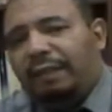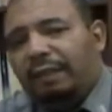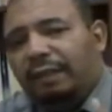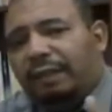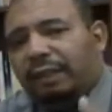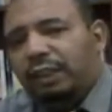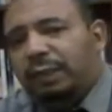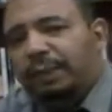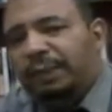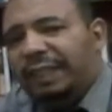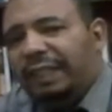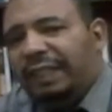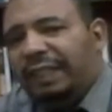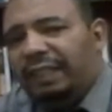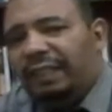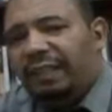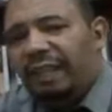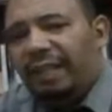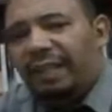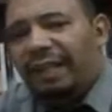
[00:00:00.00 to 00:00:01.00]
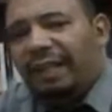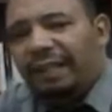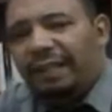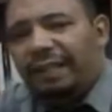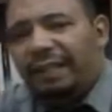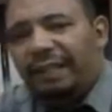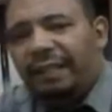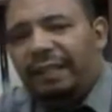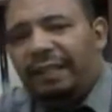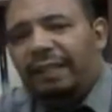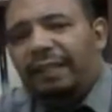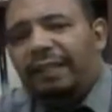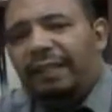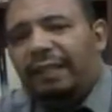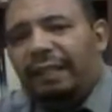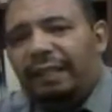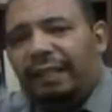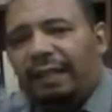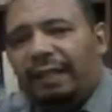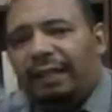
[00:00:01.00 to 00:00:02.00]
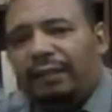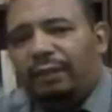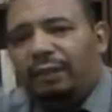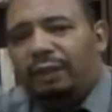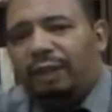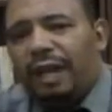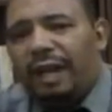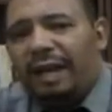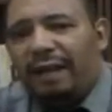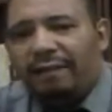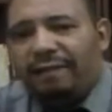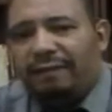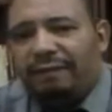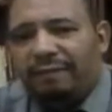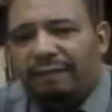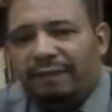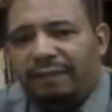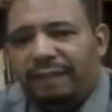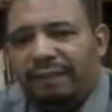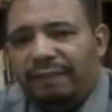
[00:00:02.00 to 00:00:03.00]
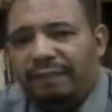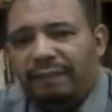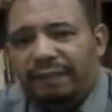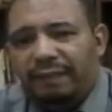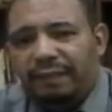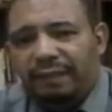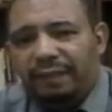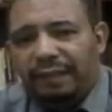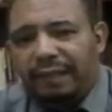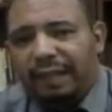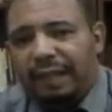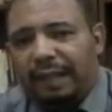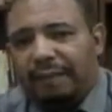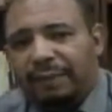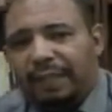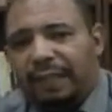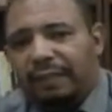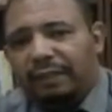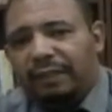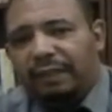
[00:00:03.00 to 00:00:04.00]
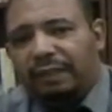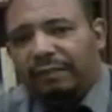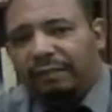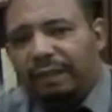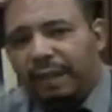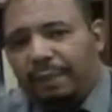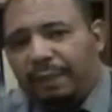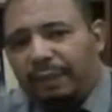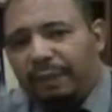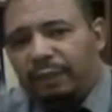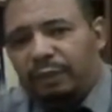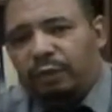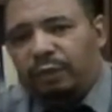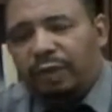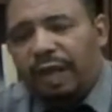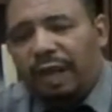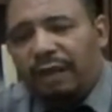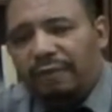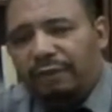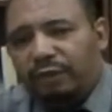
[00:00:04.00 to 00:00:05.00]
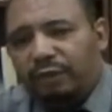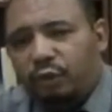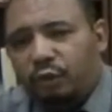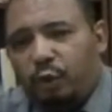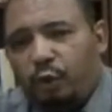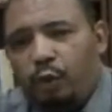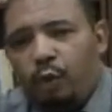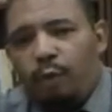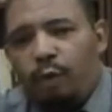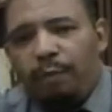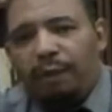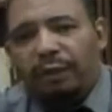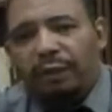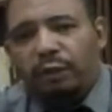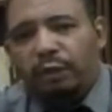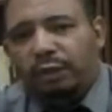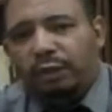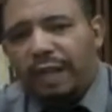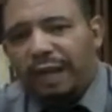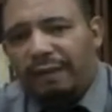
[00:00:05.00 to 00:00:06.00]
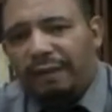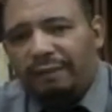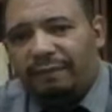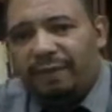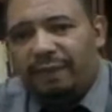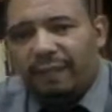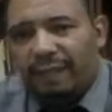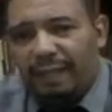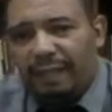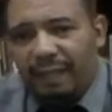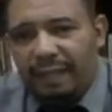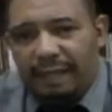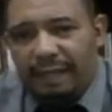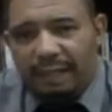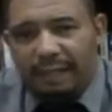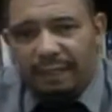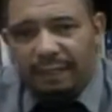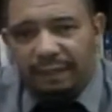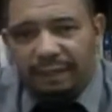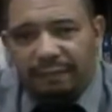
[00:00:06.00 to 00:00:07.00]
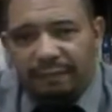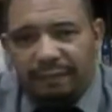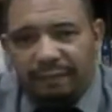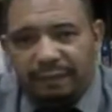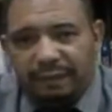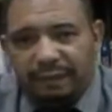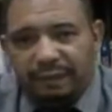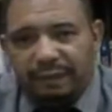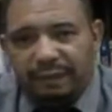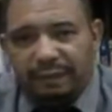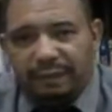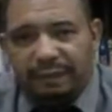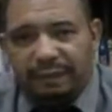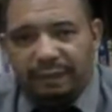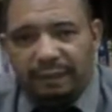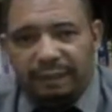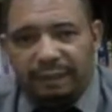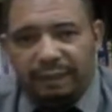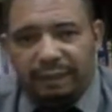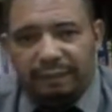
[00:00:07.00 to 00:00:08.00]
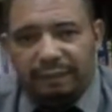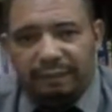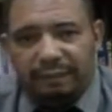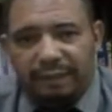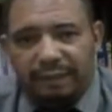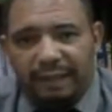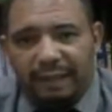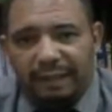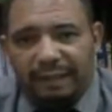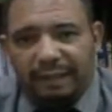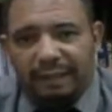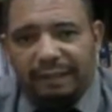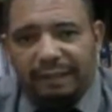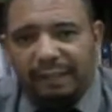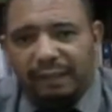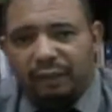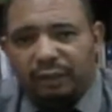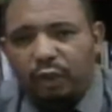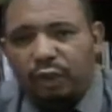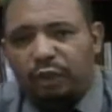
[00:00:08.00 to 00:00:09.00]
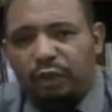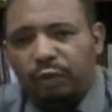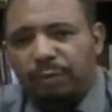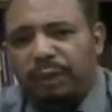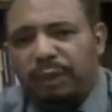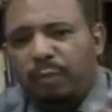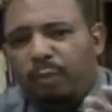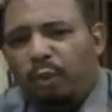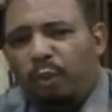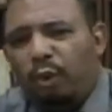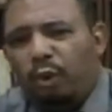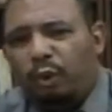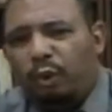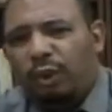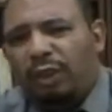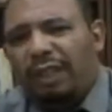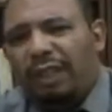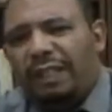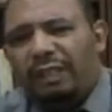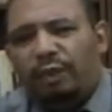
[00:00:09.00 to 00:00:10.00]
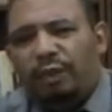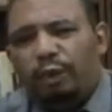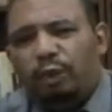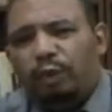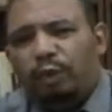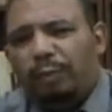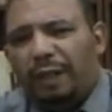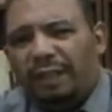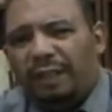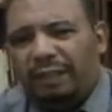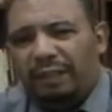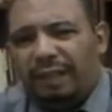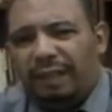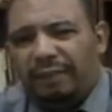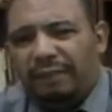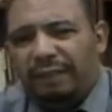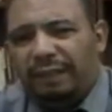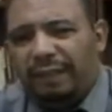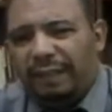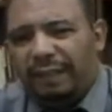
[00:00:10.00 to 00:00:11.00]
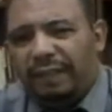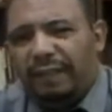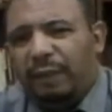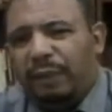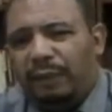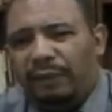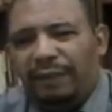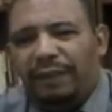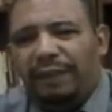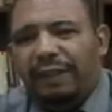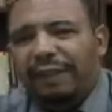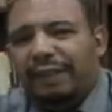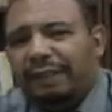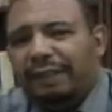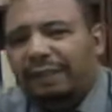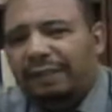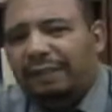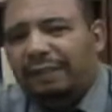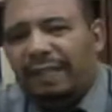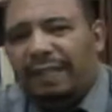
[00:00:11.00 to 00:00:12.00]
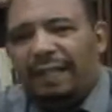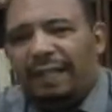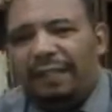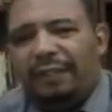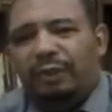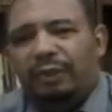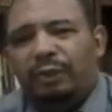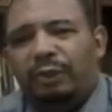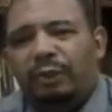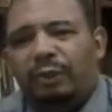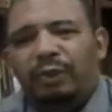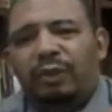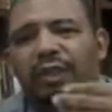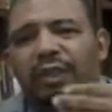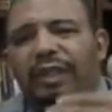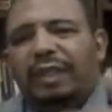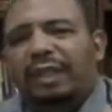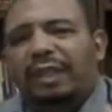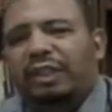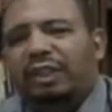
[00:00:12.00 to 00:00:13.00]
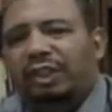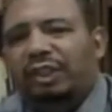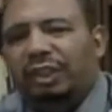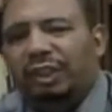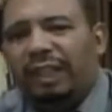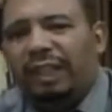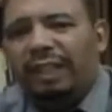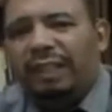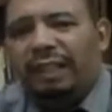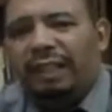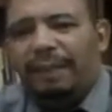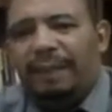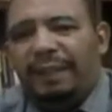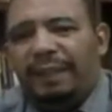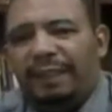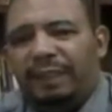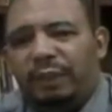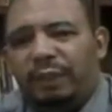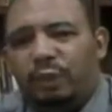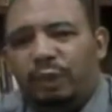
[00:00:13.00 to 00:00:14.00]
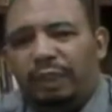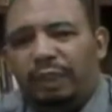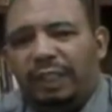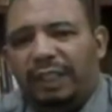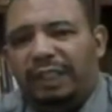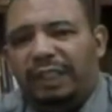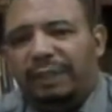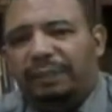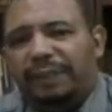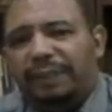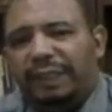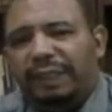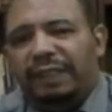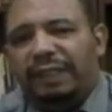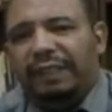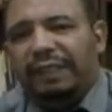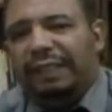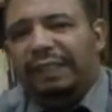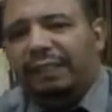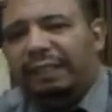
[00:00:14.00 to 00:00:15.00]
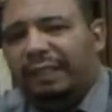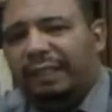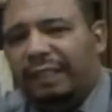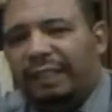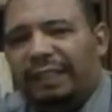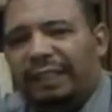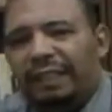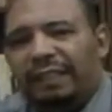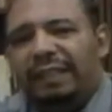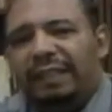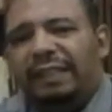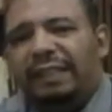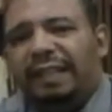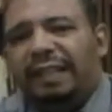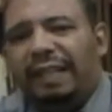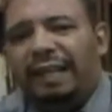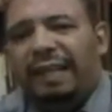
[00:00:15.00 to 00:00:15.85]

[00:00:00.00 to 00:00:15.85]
speaking directly. You don't have different, like I'm telling them, you don't have scope and you don't have different varieties. It's going to be more or less autobiographical. The author is telling you straight about his own experience, and he's